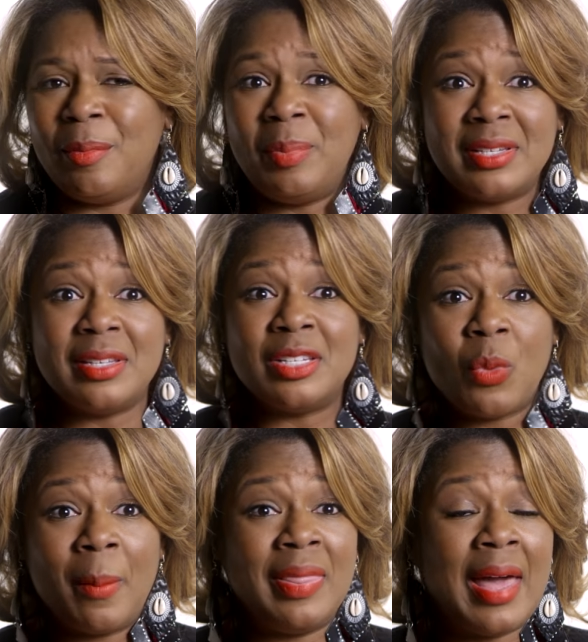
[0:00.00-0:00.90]
The
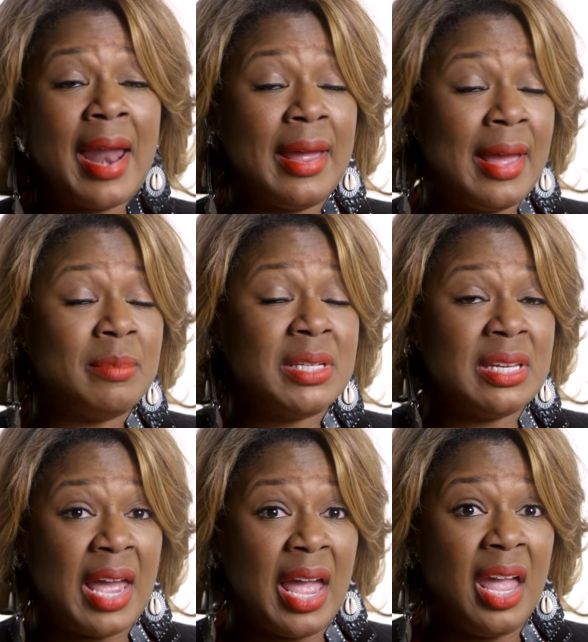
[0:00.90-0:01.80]
businesswoman that I am
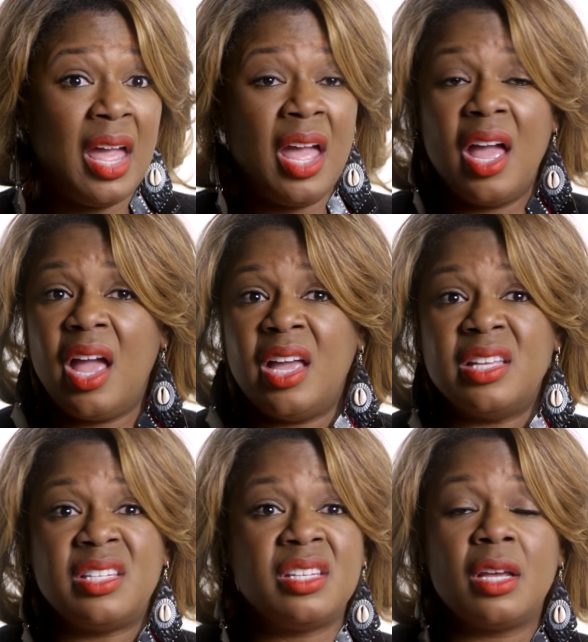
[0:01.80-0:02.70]
today
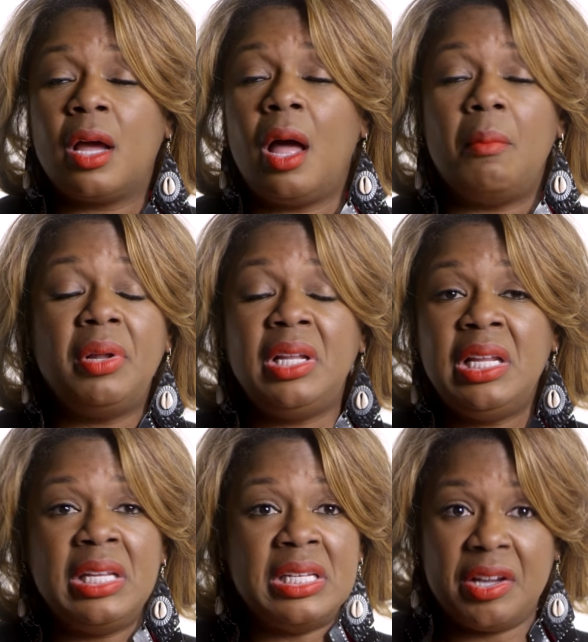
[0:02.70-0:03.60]
is
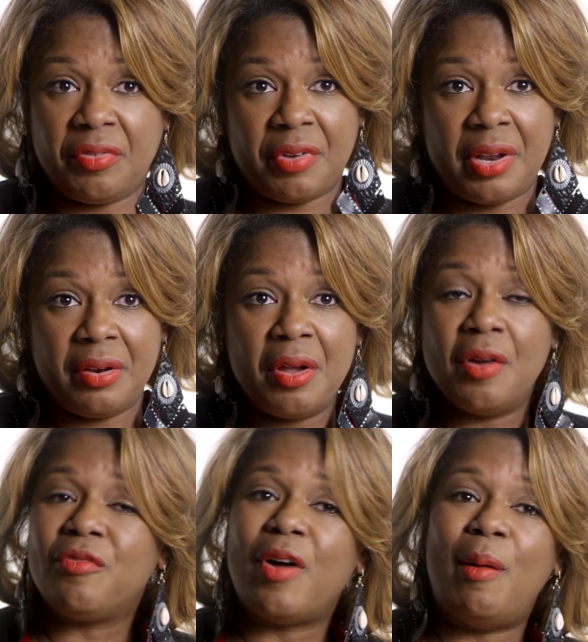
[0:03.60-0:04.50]
completely different
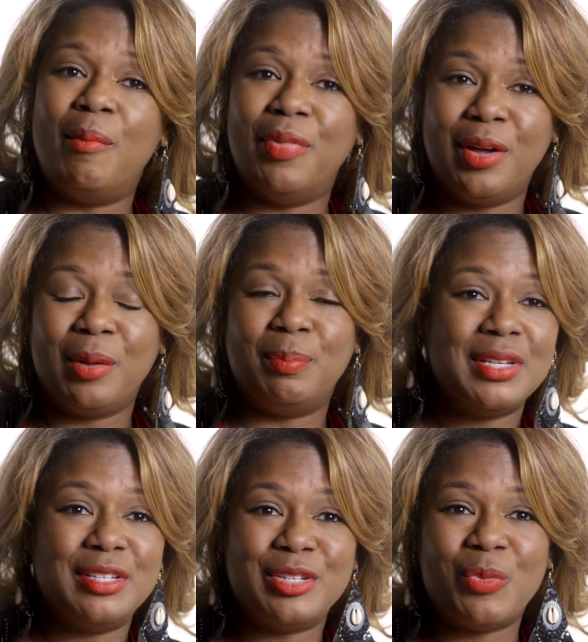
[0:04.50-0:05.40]
from the
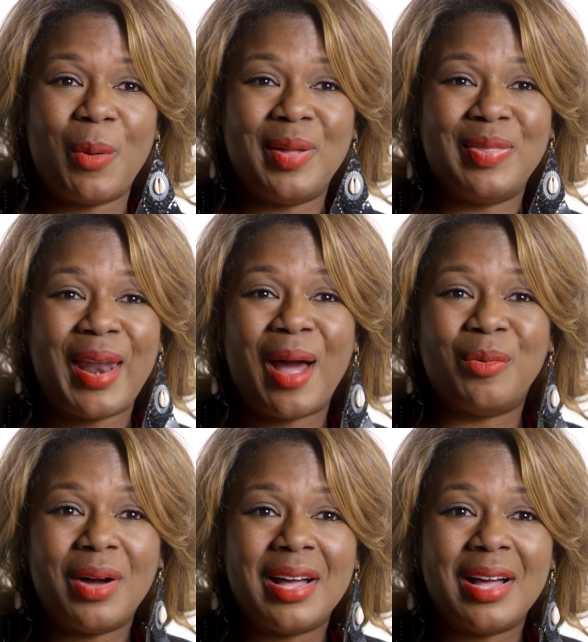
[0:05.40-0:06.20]
businesswoman that I